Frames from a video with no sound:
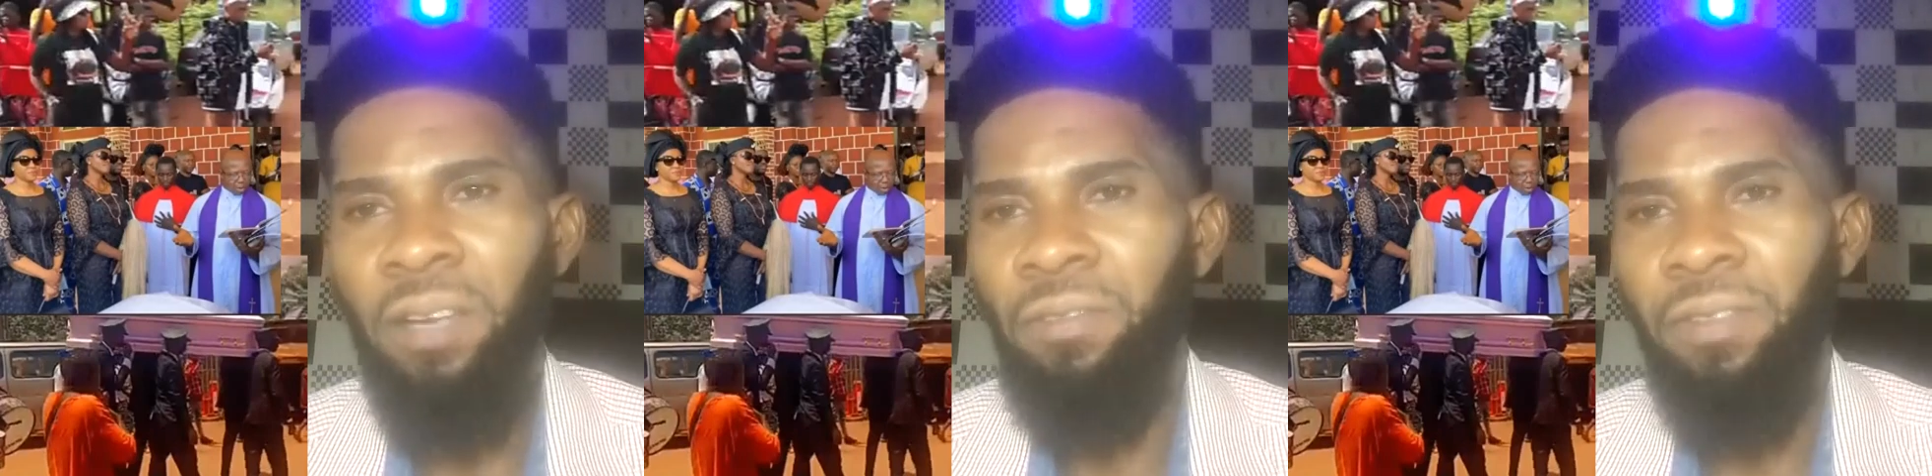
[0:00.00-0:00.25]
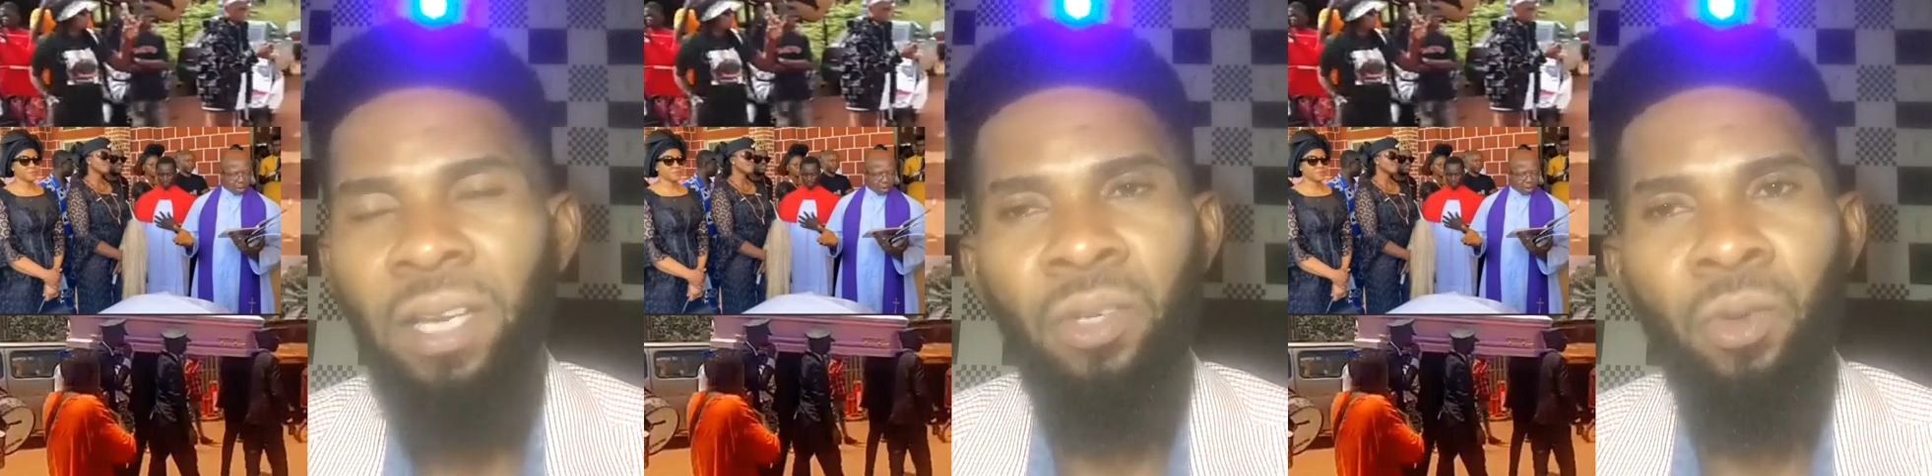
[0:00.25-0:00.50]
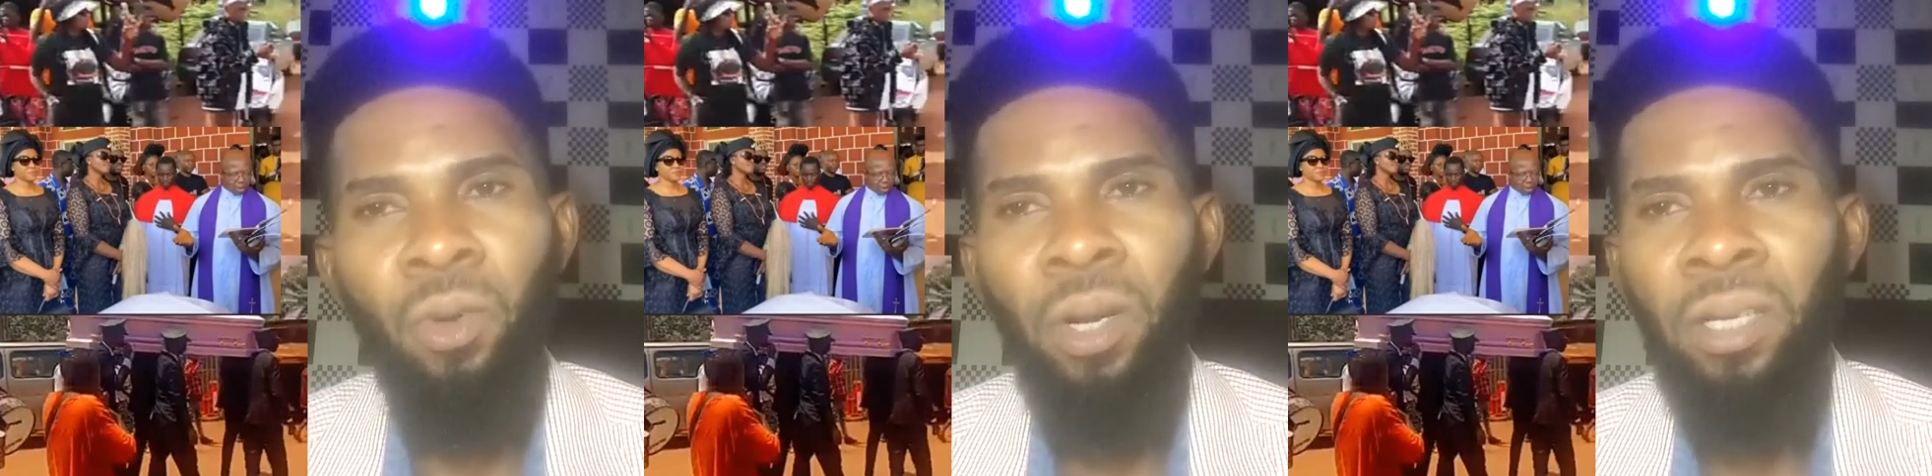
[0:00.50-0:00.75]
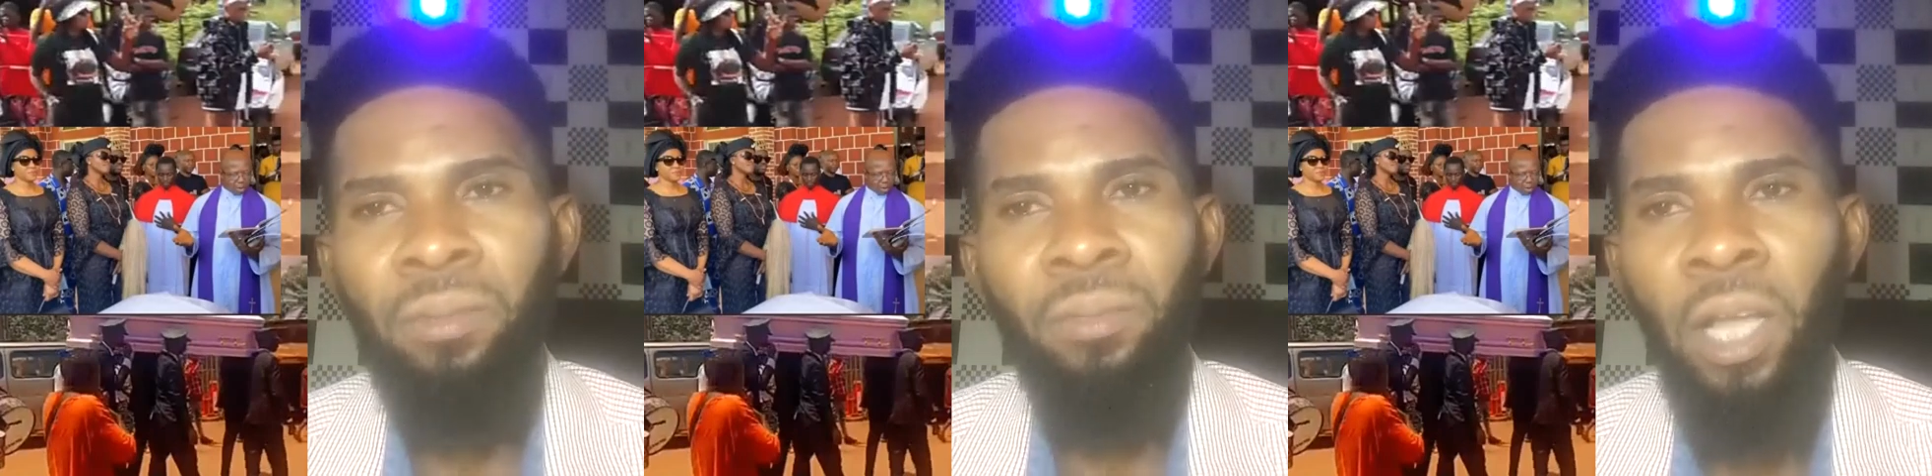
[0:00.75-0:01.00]
I couldn't
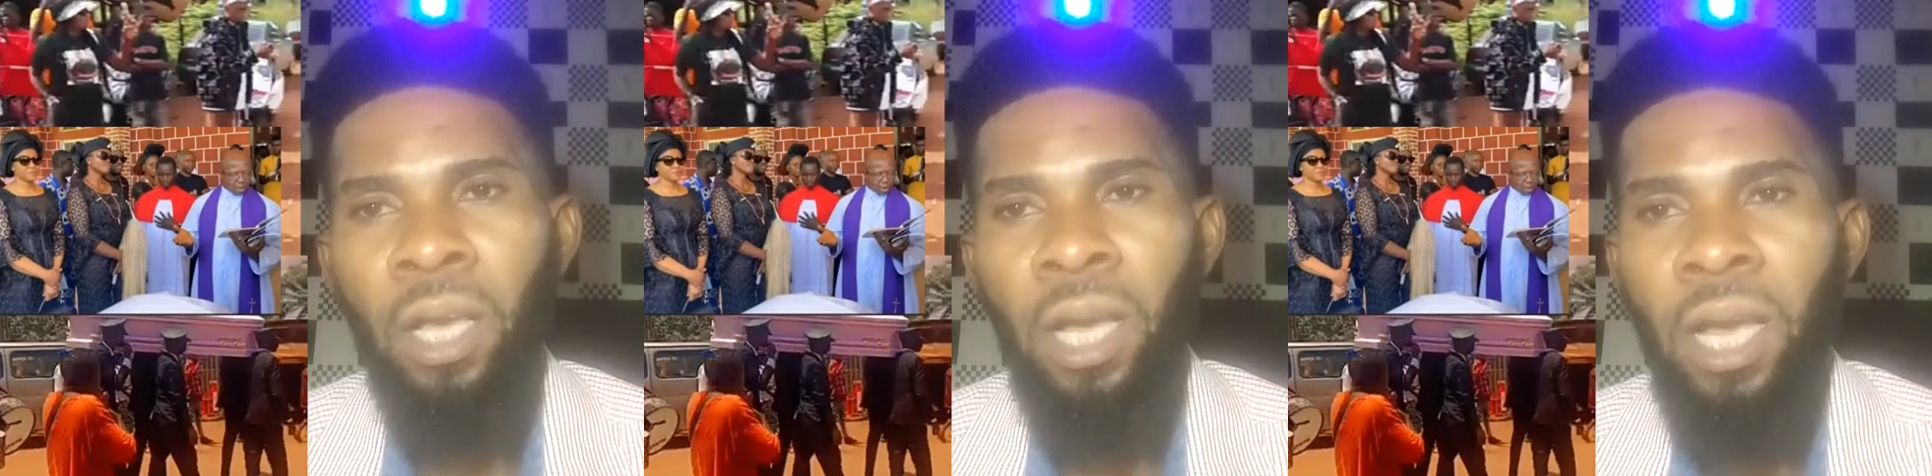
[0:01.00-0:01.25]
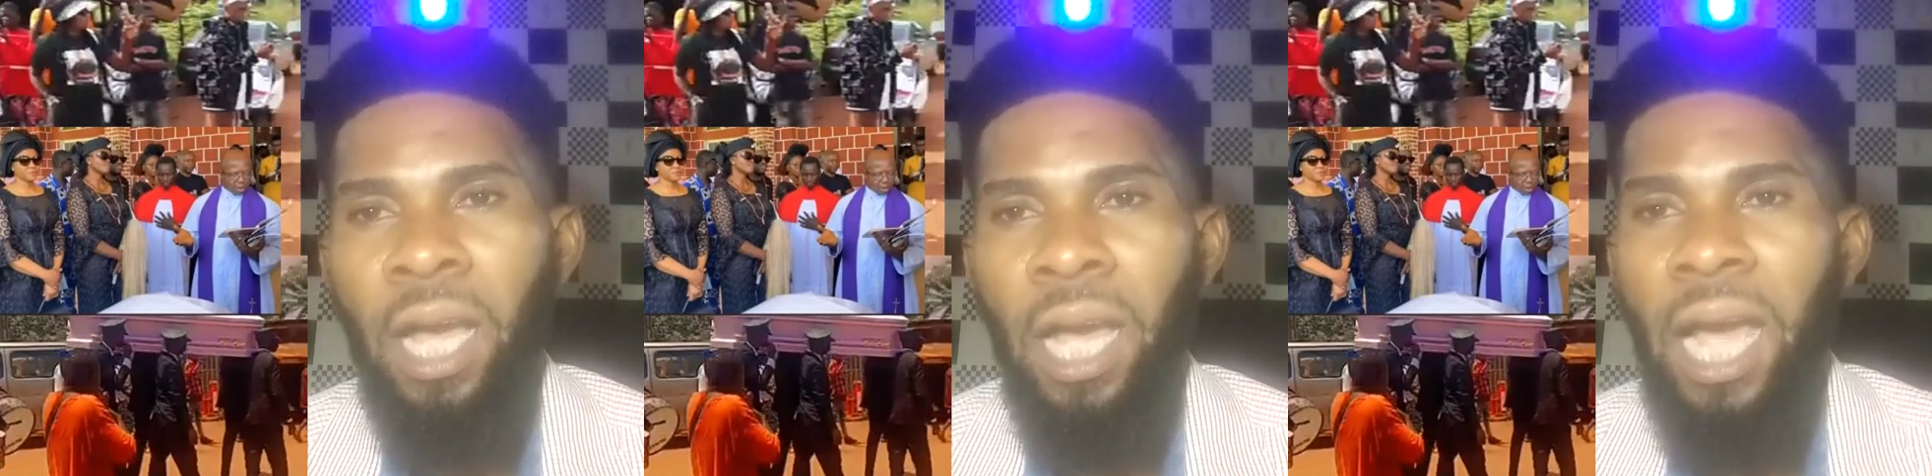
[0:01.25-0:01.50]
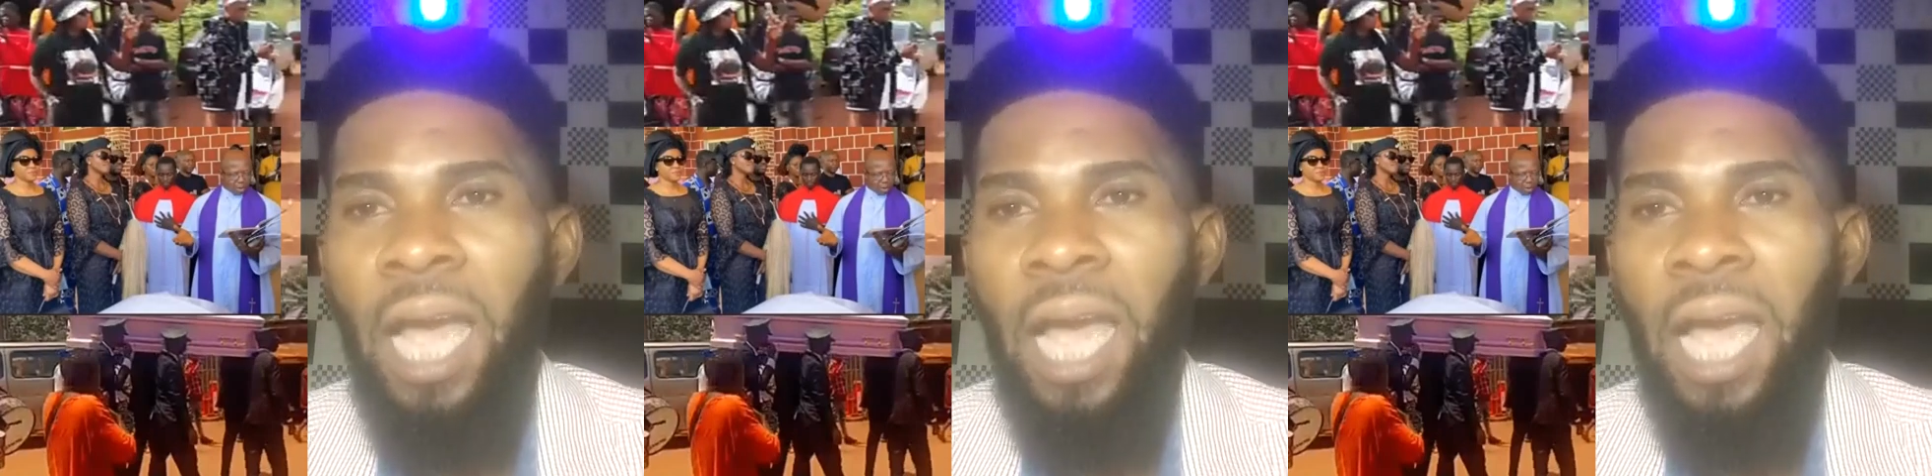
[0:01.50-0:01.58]
hold the